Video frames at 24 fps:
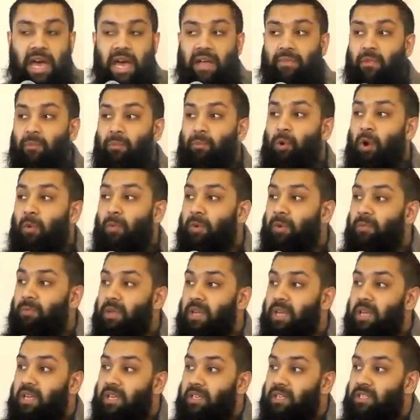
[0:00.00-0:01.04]
And the problem
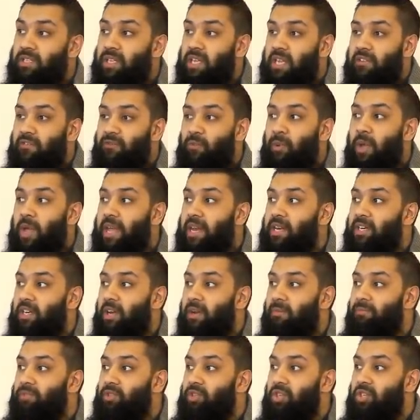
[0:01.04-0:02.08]
is, if we end
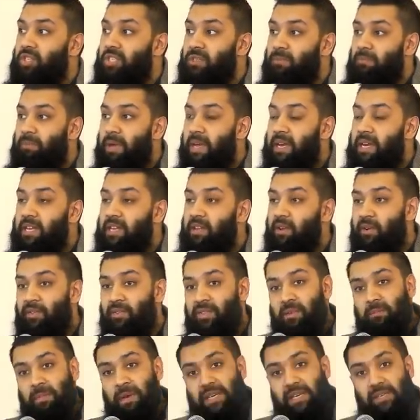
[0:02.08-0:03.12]
up just depending
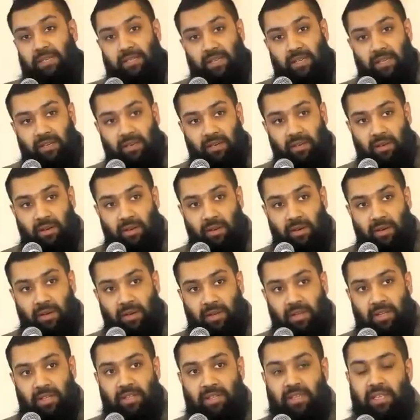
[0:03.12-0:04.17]
on the medicine,
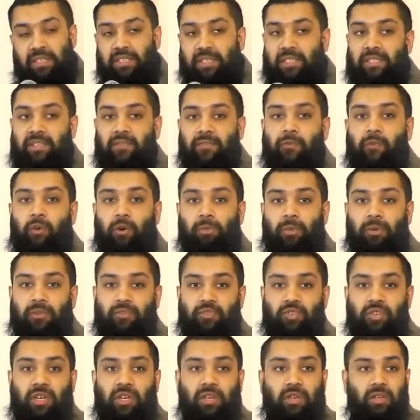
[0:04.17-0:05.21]
this is a form
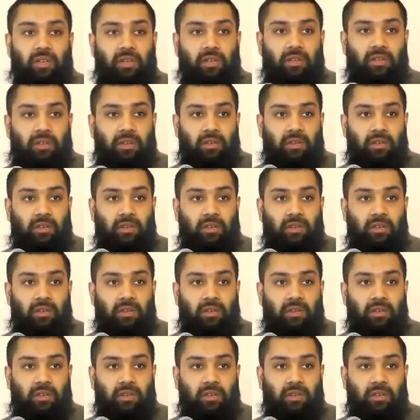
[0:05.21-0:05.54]
of shirk.